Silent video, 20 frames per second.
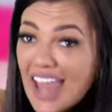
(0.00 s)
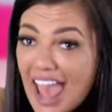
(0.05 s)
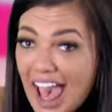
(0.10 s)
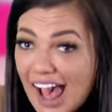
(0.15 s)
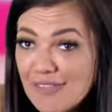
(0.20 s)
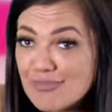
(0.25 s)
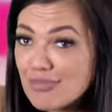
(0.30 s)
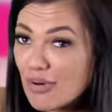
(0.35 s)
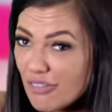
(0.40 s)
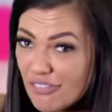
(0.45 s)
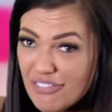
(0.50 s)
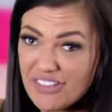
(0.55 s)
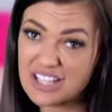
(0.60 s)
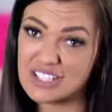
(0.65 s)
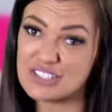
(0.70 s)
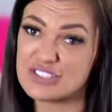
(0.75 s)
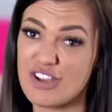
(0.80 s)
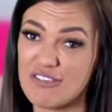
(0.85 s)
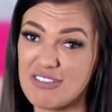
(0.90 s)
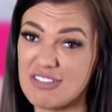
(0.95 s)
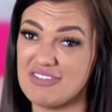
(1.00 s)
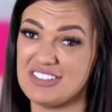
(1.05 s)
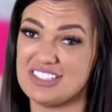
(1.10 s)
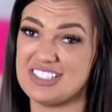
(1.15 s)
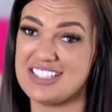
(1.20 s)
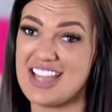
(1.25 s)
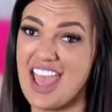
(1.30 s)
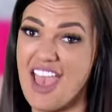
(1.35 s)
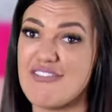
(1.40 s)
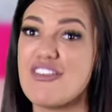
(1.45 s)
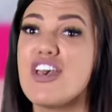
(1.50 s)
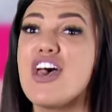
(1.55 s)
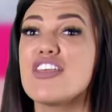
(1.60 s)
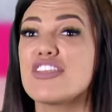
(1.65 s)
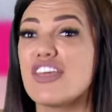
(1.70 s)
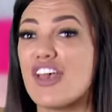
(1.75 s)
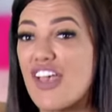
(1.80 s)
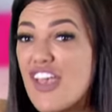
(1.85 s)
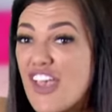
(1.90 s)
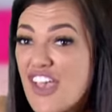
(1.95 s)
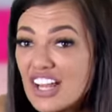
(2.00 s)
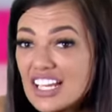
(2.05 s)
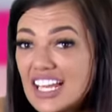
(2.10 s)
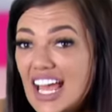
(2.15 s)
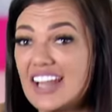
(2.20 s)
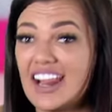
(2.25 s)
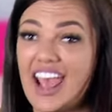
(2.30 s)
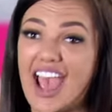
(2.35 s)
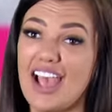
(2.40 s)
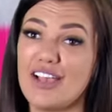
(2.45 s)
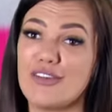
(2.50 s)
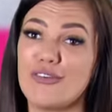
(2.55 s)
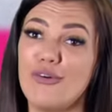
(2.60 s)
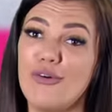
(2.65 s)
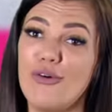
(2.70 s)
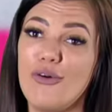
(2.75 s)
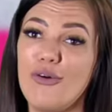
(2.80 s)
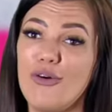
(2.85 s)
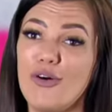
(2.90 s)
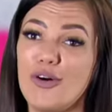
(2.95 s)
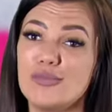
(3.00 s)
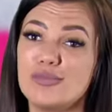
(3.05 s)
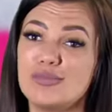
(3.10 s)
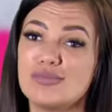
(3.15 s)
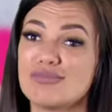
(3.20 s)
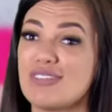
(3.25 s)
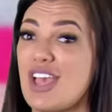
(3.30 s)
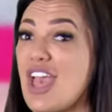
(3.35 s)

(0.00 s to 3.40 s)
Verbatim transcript: help but feel sorry for Steph that her lad had to go home.